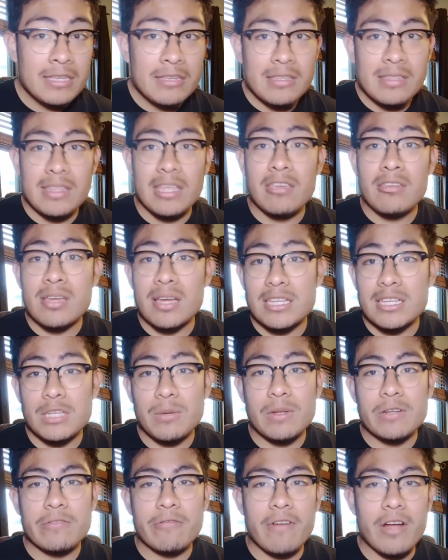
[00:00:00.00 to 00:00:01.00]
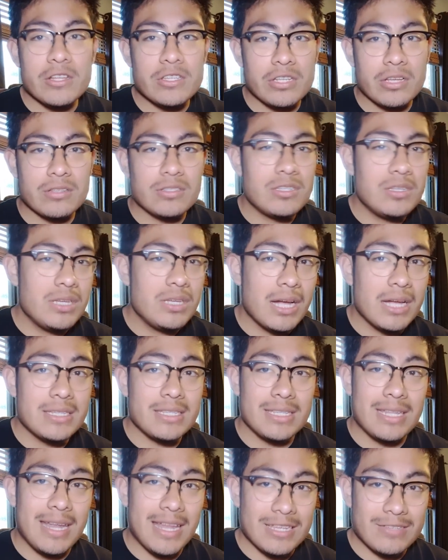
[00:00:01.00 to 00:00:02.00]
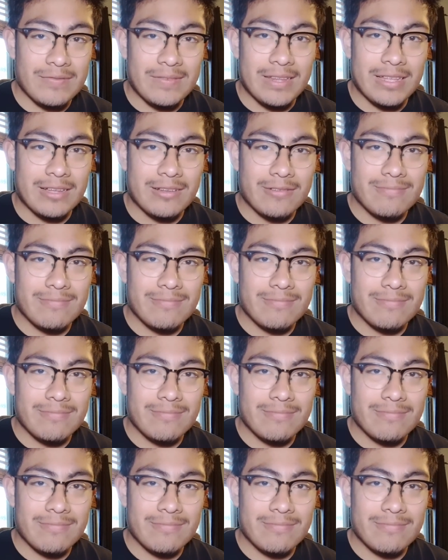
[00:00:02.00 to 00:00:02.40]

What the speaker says: Thank you guys so much for watching. I'll see you guys in the next video.